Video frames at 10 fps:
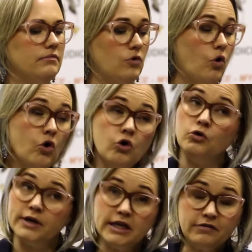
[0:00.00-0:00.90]

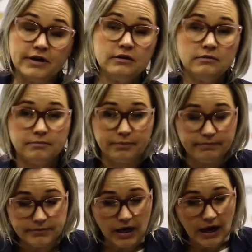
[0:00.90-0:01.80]
Or even
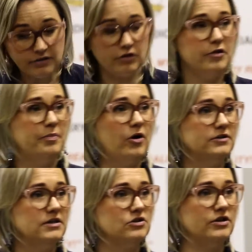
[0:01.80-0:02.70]
neither of the
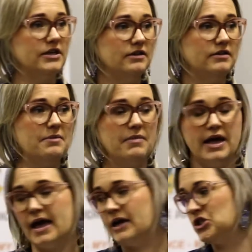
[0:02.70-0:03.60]
parties are here. They
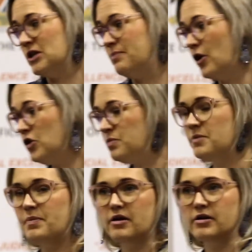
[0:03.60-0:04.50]
may actually both be
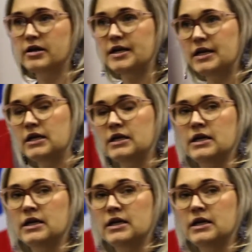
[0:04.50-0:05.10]
peregrini.